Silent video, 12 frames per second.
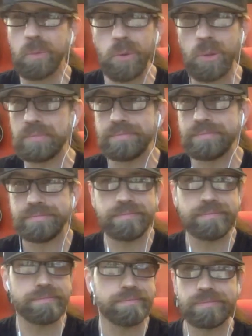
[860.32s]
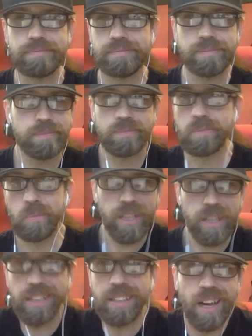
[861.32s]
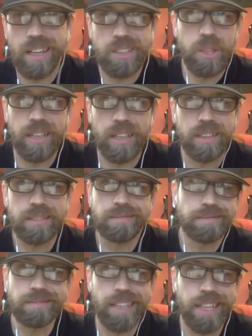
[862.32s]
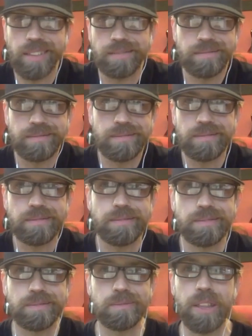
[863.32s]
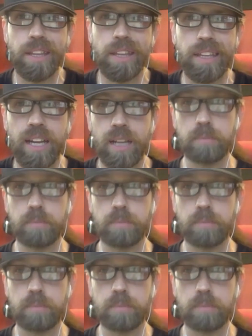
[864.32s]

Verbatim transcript: Well, we need a dog trainer. Like, okay. what do you think of that?"